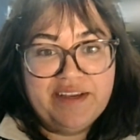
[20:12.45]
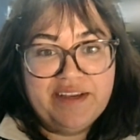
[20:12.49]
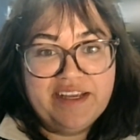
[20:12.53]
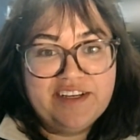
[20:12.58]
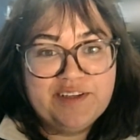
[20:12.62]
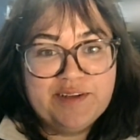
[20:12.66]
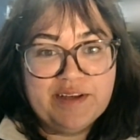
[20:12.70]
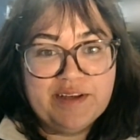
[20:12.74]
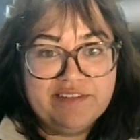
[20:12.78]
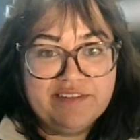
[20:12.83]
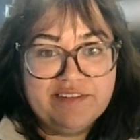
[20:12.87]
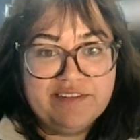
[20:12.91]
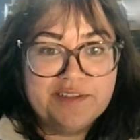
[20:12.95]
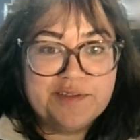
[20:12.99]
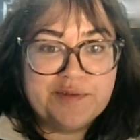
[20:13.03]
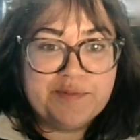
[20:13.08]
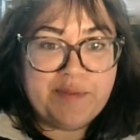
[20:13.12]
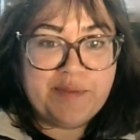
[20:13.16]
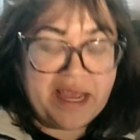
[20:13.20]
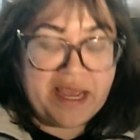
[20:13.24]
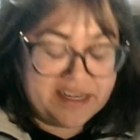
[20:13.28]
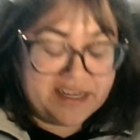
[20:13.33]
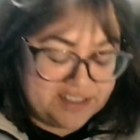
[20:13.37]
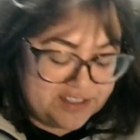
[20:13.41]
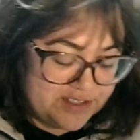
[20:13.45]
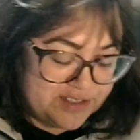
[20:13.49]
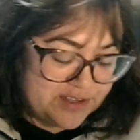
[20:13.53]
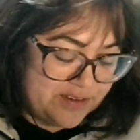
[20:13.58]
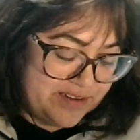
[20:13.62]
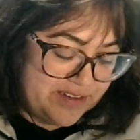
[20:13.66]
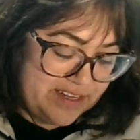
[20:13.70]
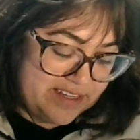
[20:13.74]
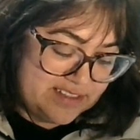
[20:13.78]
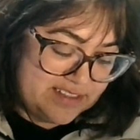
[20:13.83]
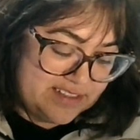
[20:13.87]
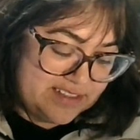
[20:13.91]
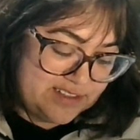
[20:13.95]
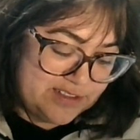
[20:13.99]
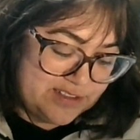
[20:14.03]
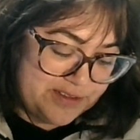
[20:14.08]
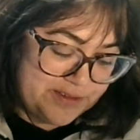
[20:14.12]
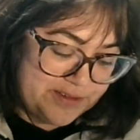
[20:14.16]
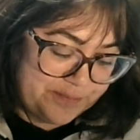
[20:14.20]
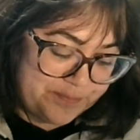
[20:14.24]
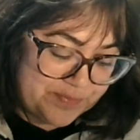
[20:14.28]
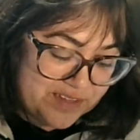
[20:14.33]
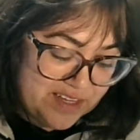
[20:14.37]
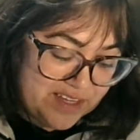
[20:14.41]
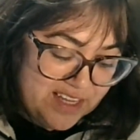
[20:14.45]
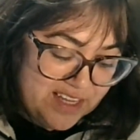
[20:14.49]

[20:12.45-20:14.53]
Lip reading: We do have a little patch going, so.